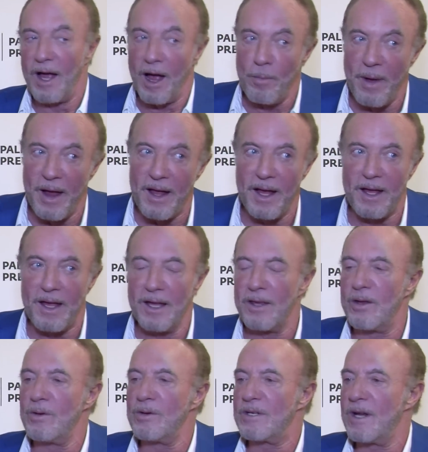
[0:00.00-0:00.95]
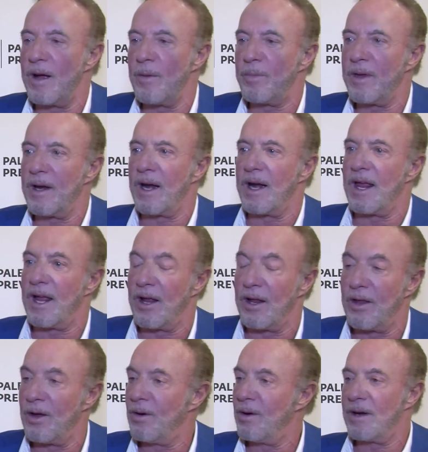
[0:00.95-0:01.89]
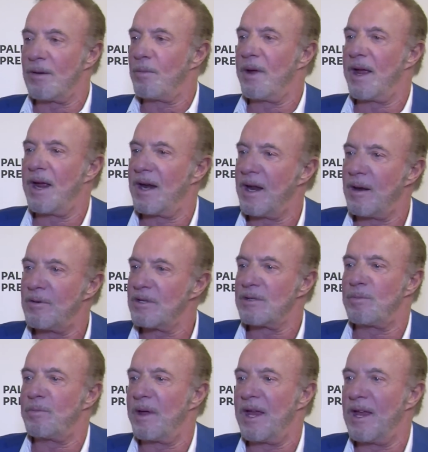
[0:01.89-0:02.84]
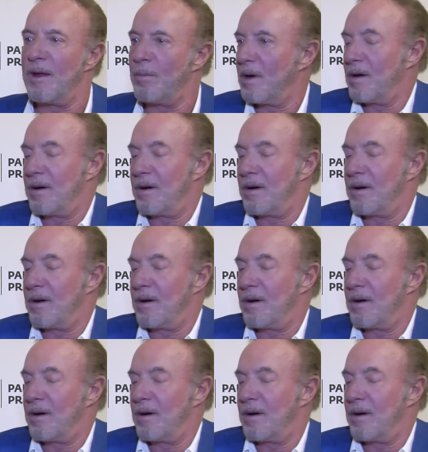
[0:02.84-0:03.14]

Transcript: I make a kid do something and he can do it, and man, they just beam.